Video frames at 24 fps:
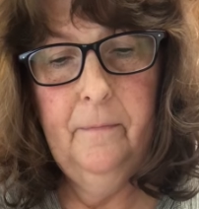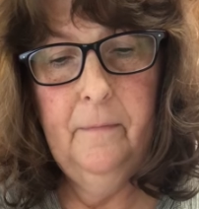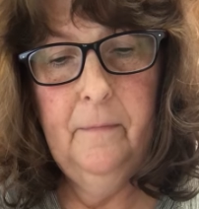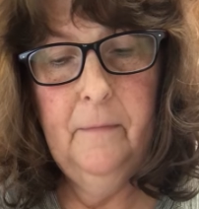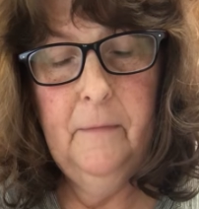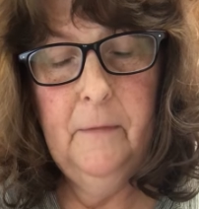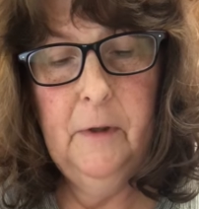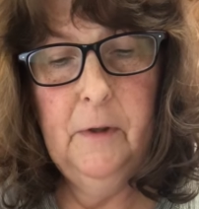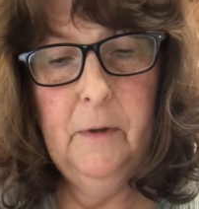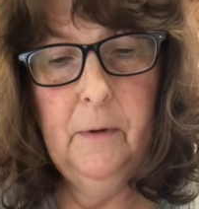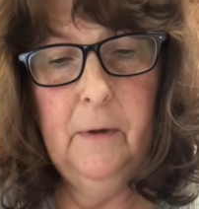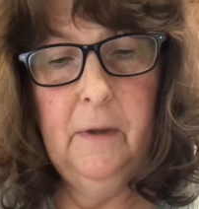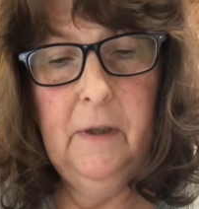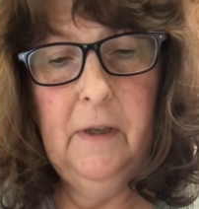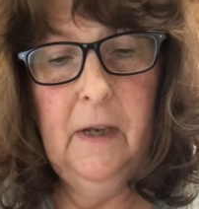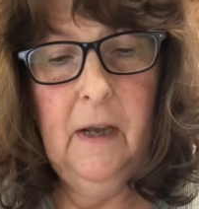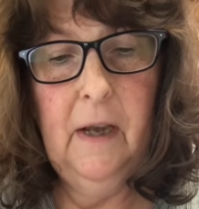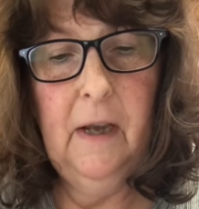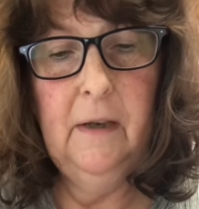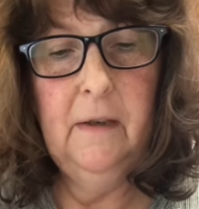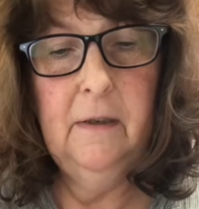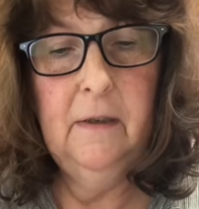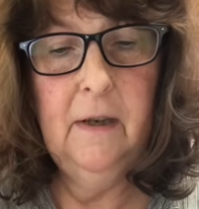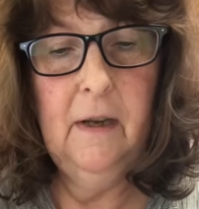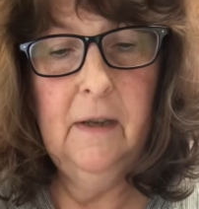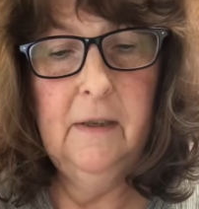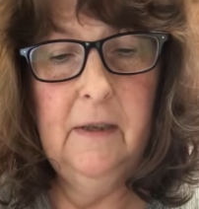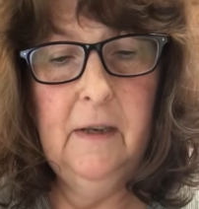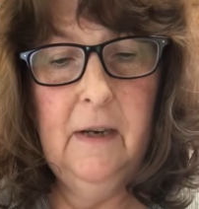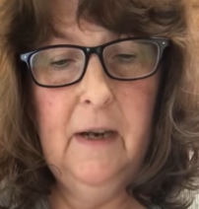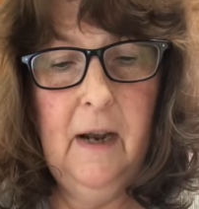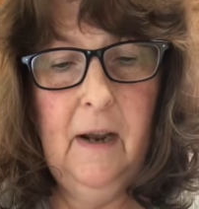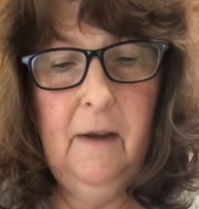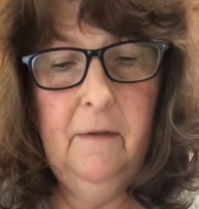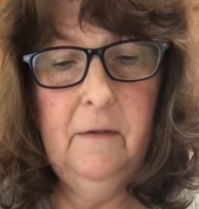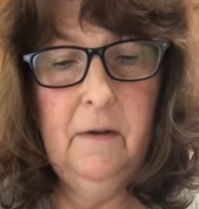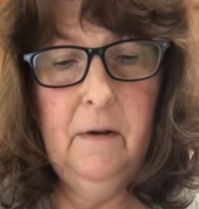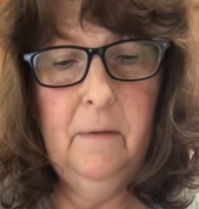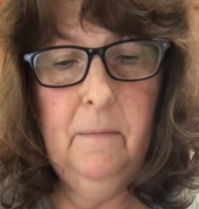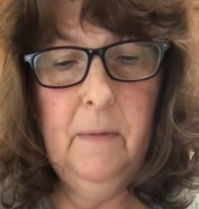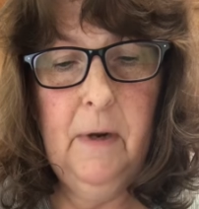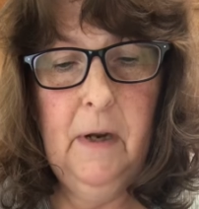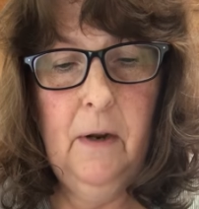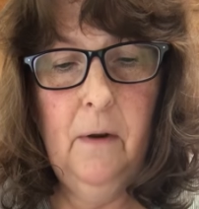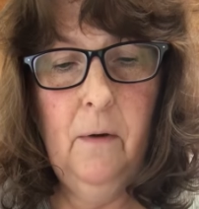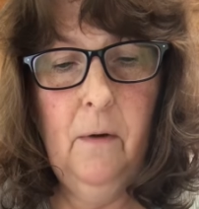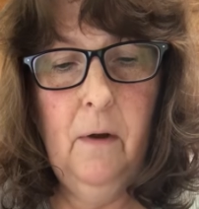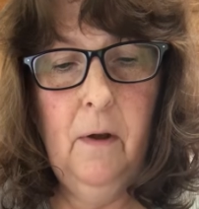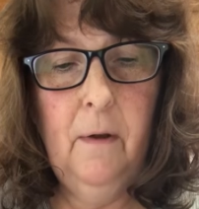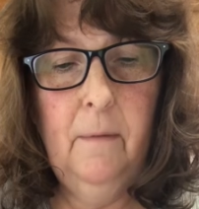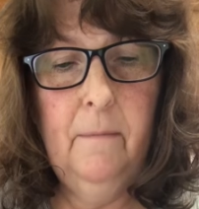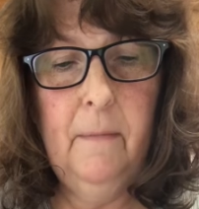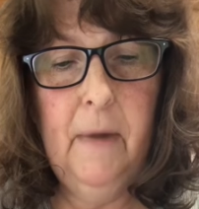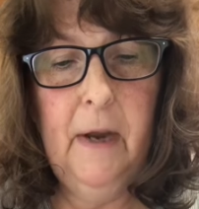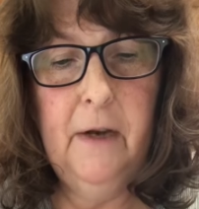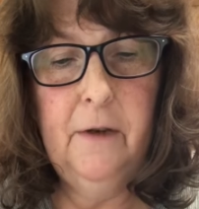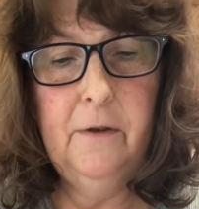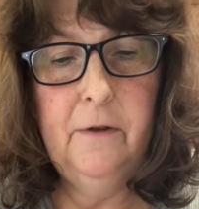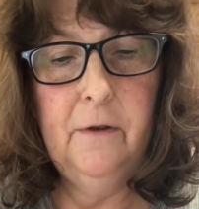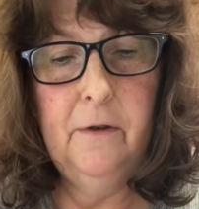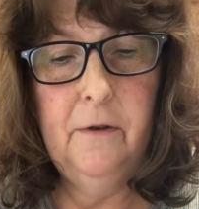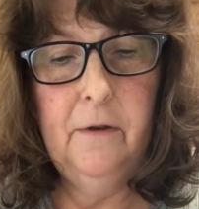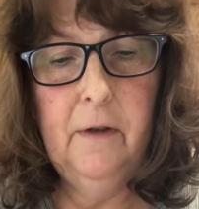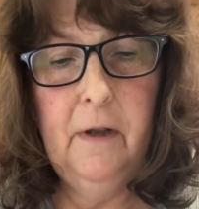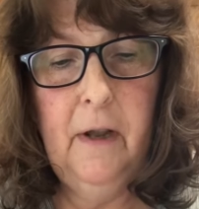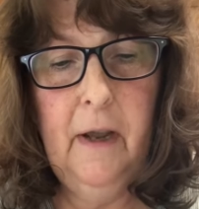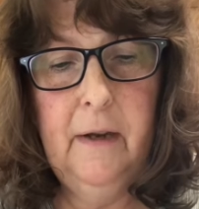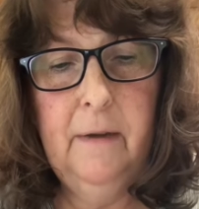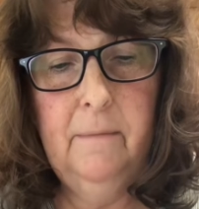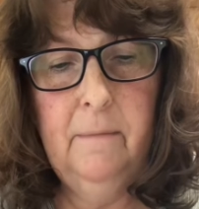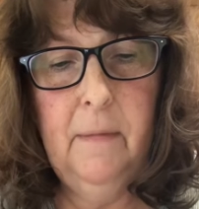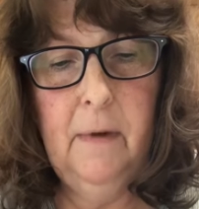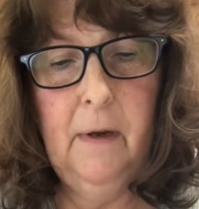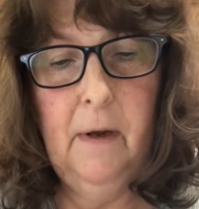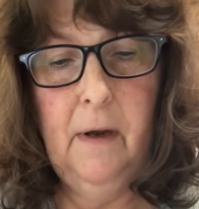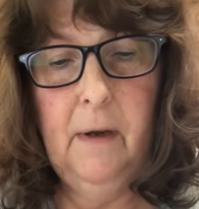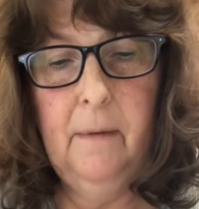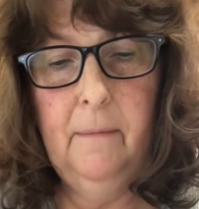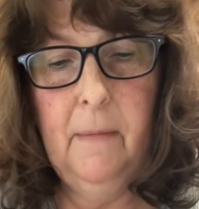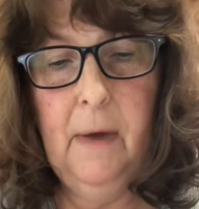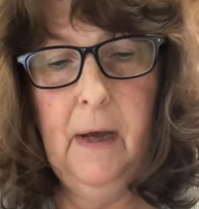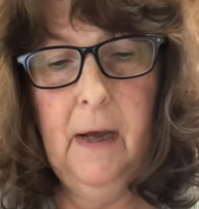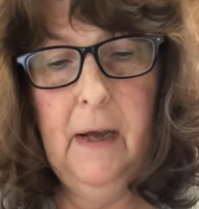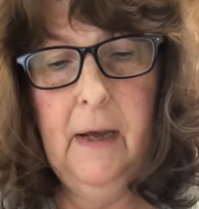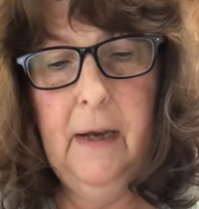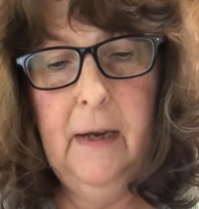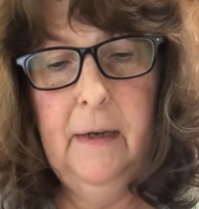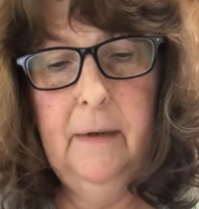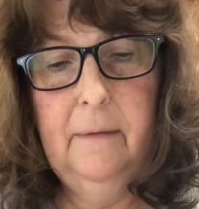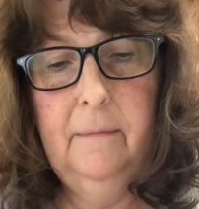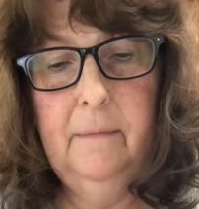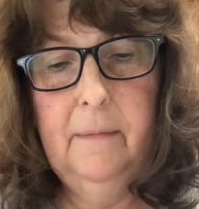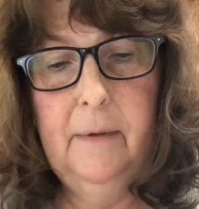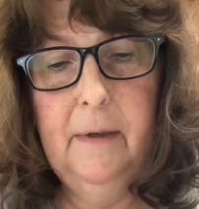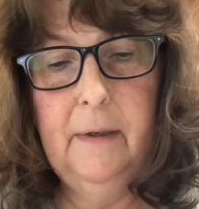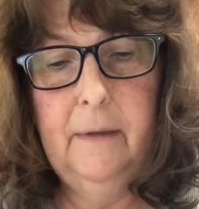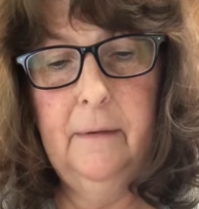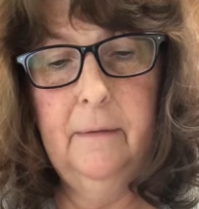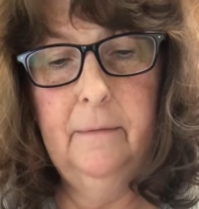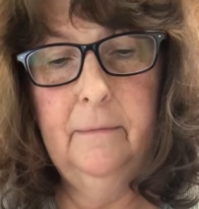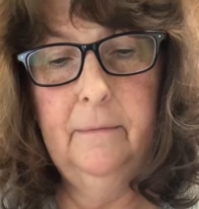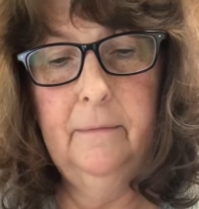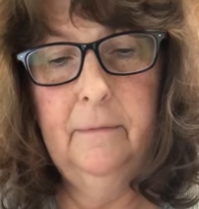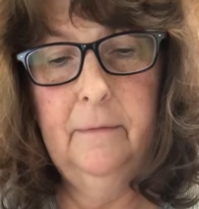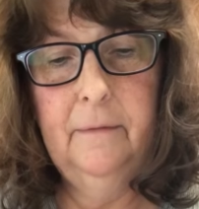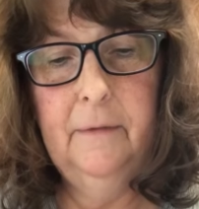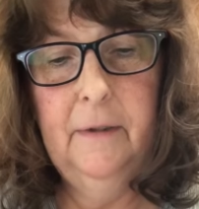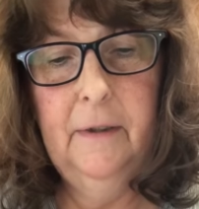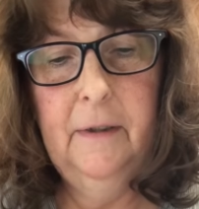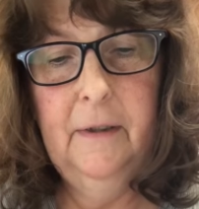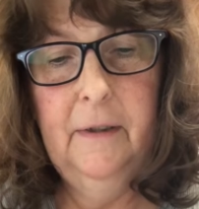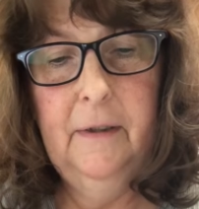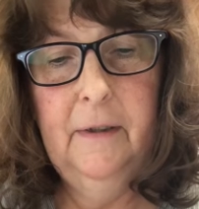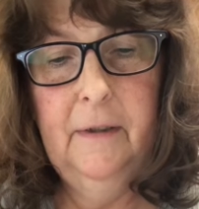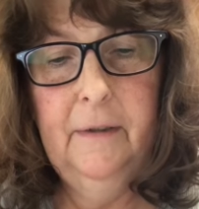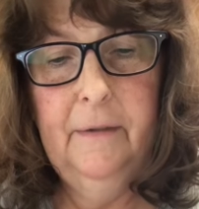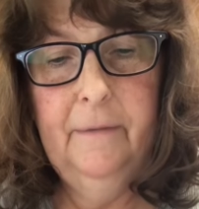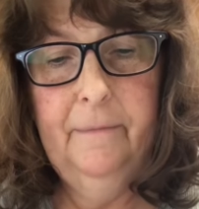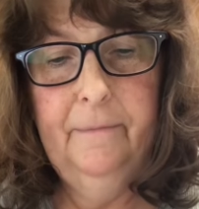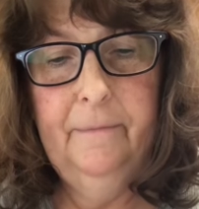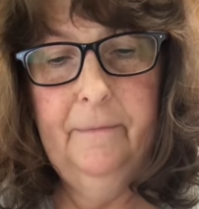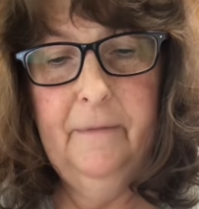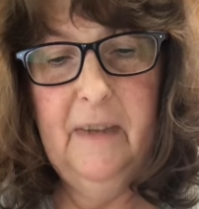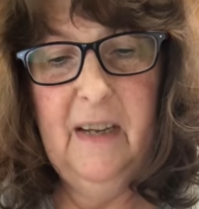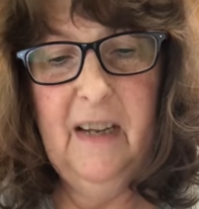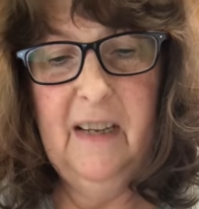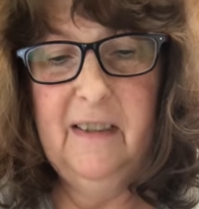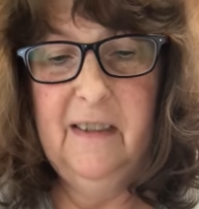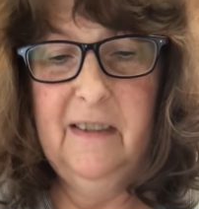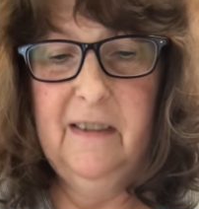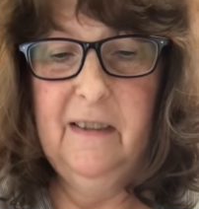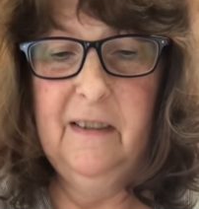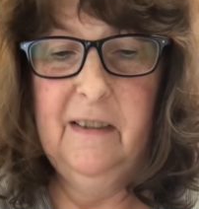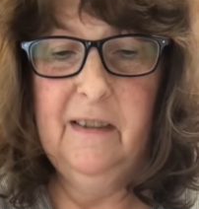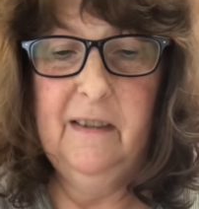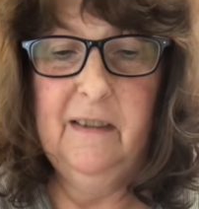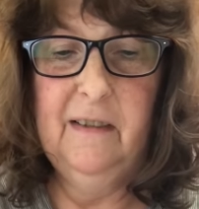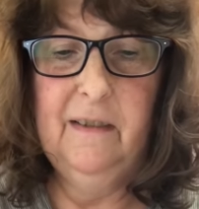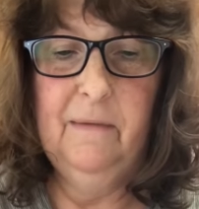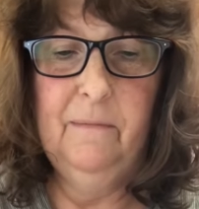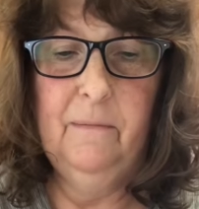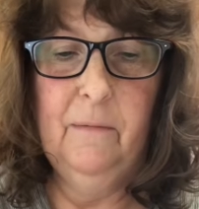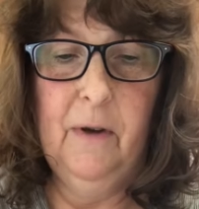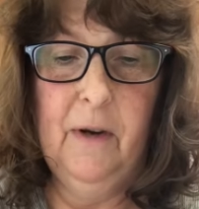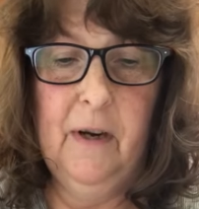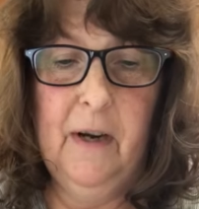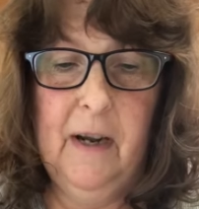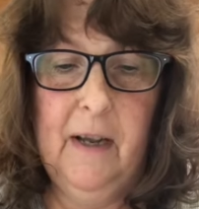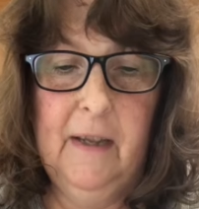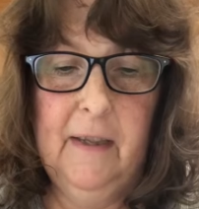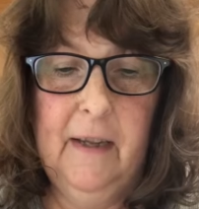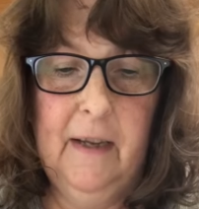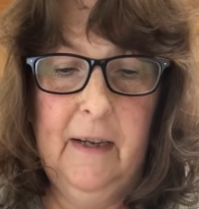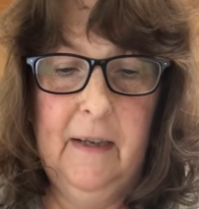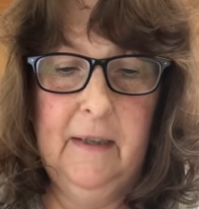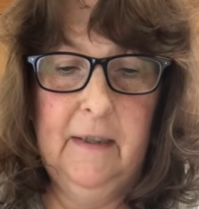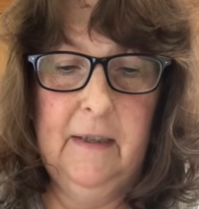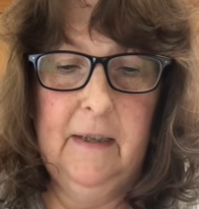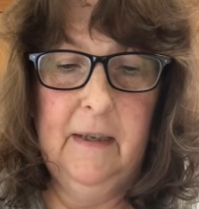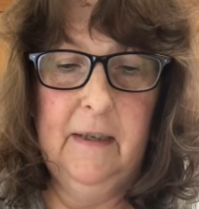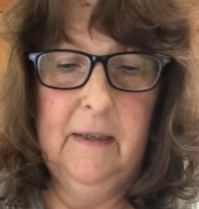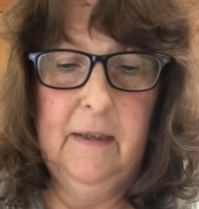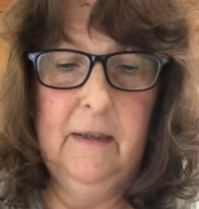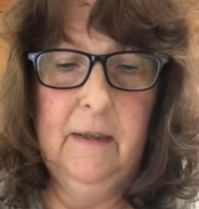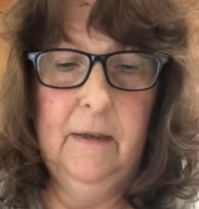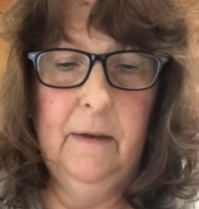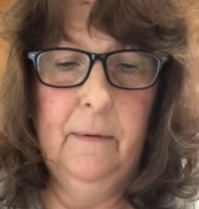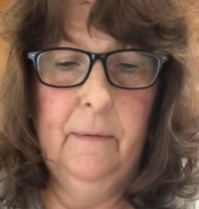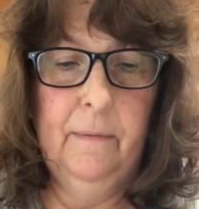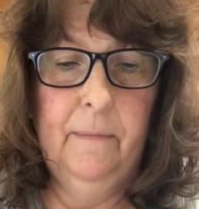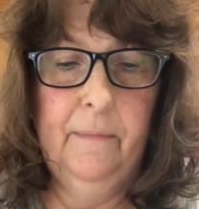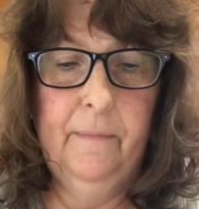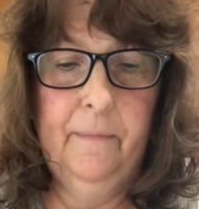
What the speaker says: So again, doesn't have to be all measured like mine, but that's just what I like to do.